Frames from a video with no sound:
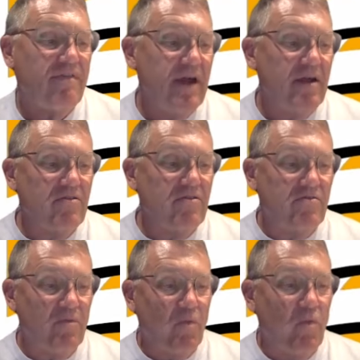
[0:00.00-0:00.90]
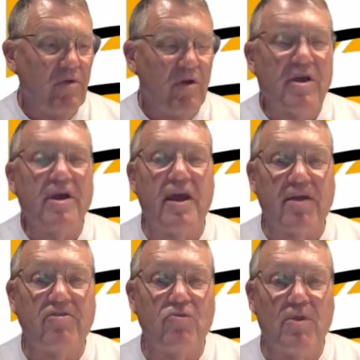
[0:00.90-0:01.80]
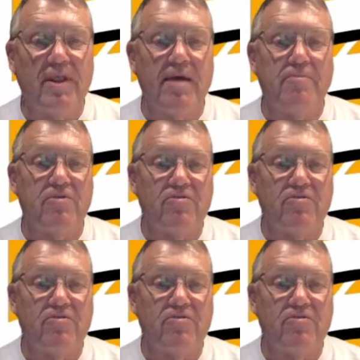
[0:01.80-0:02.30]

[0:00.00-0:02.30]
fans your connections with Lebanon.